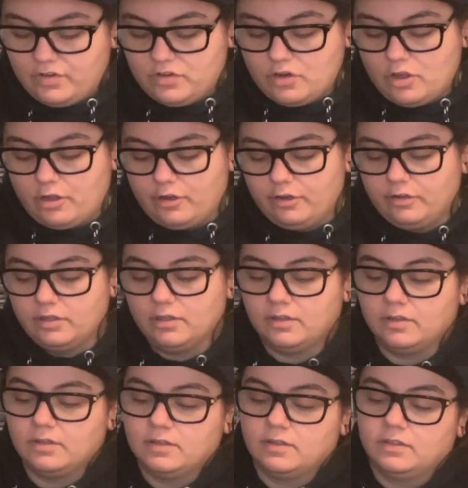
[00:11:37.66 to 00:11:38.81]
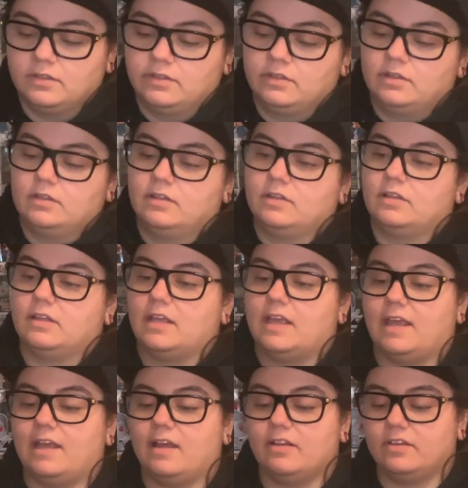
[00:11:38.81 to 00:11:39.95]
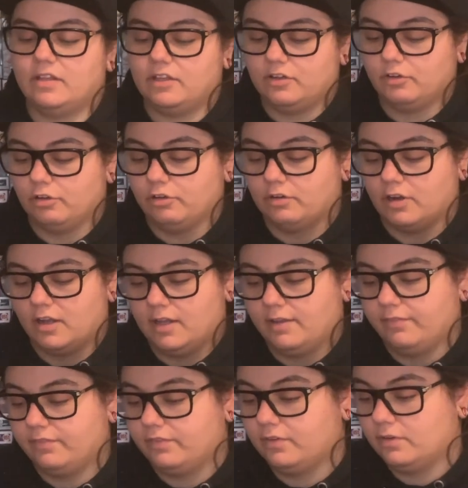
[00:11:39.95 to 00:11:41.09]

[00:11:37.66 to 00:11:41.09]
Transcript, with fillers: know how they're gonna arrive.